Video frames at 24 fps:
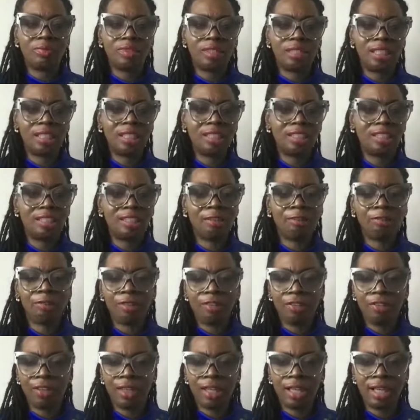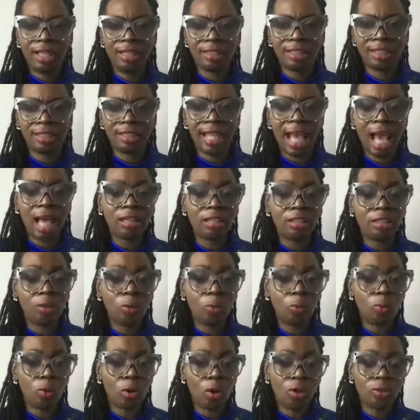these different things. And now that the
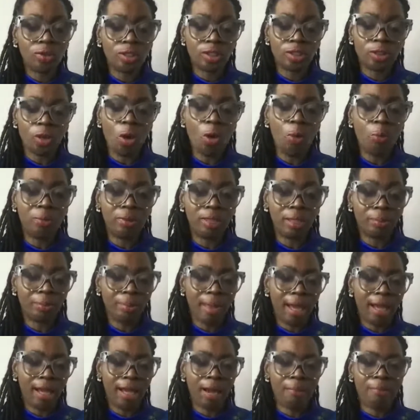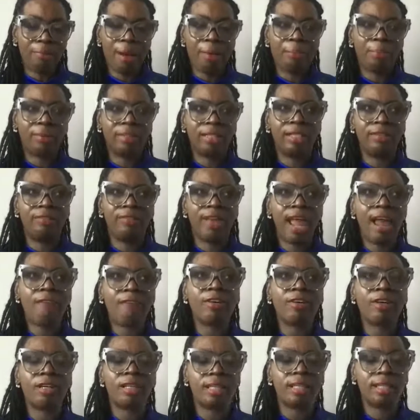world is opening back up, I believe
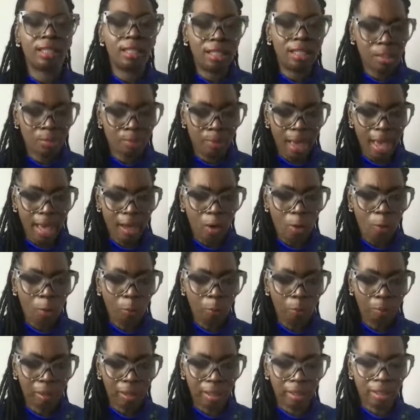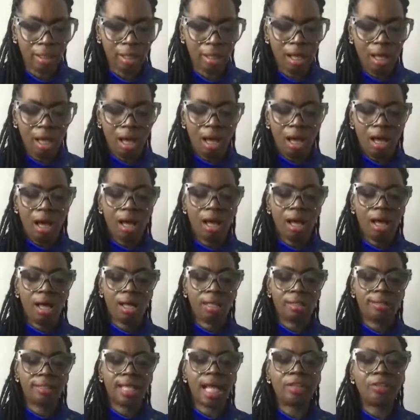Africa is back open.
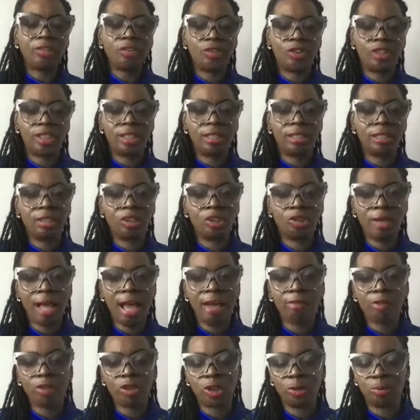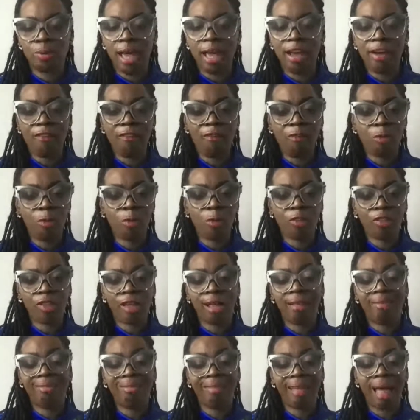Dr. Gina travels back and forth
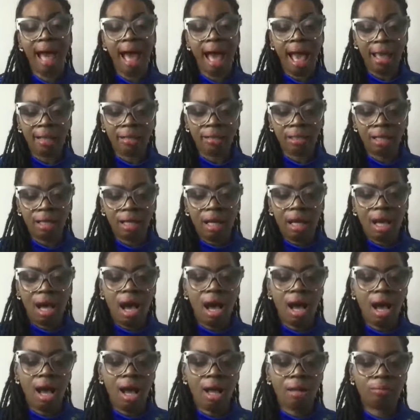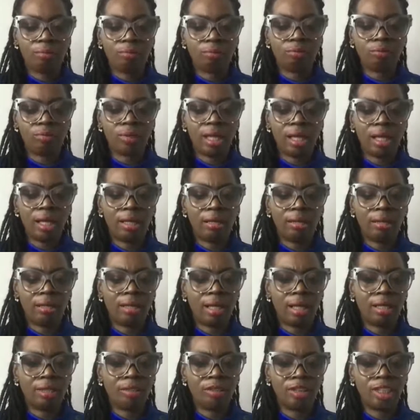a lot.
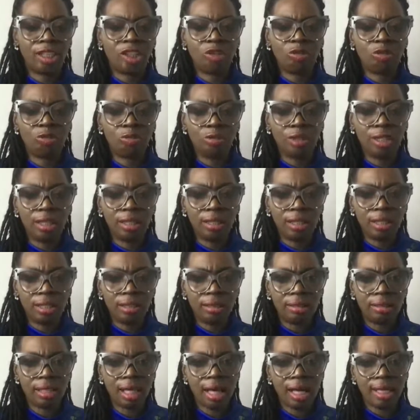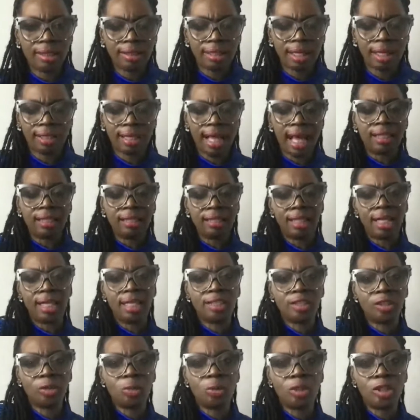And just really does a lot of
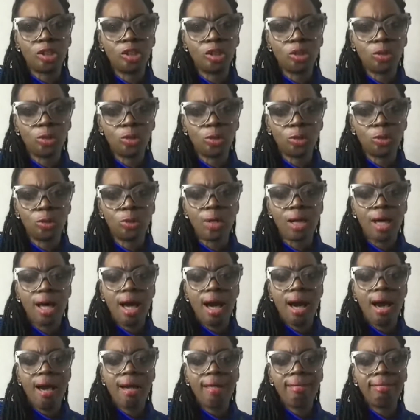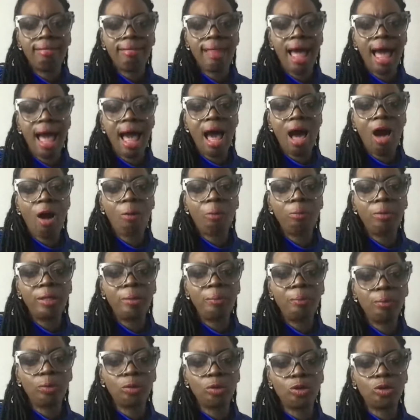things in order to allow
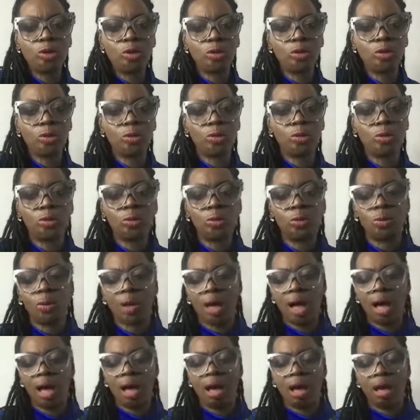people to